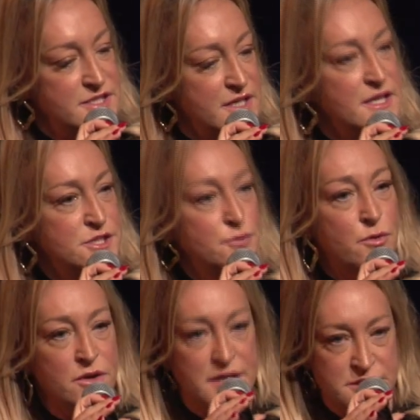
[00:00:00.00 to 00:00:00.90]
They do
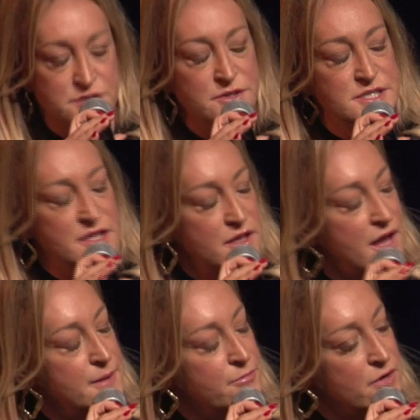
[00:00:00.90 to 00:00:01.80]
oral histories at the
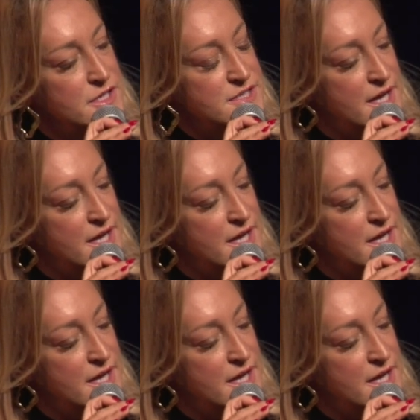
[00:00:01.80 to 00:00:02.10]
libraries.